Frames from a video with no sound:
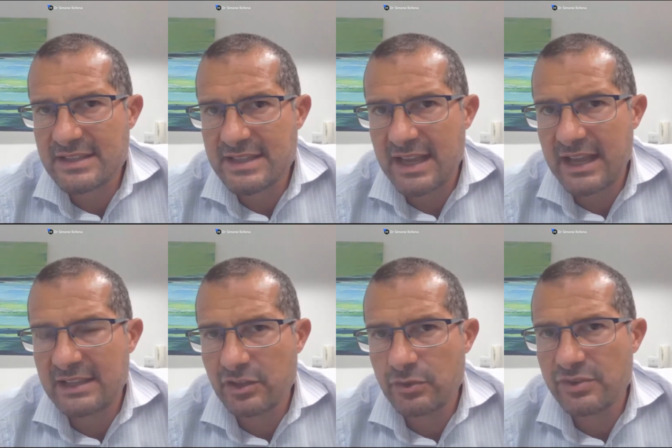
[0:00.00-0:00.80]

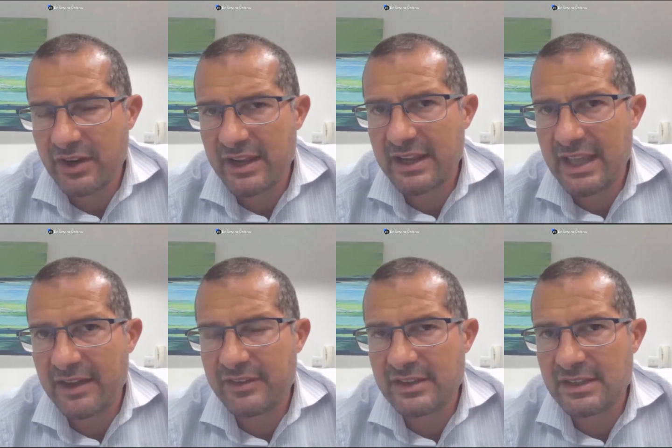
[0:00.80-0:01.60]
inside the uterine
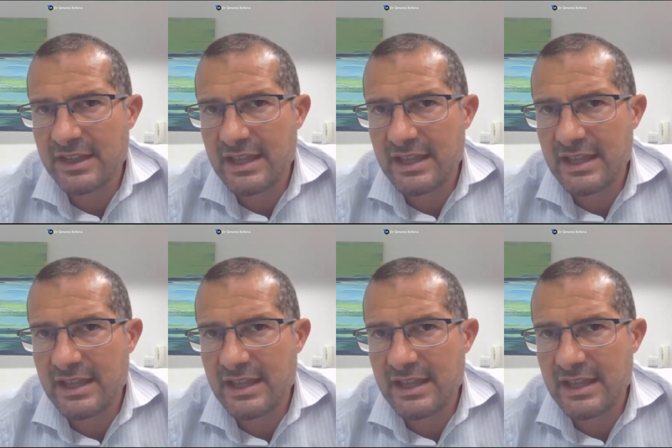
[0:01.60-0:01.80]
cavity,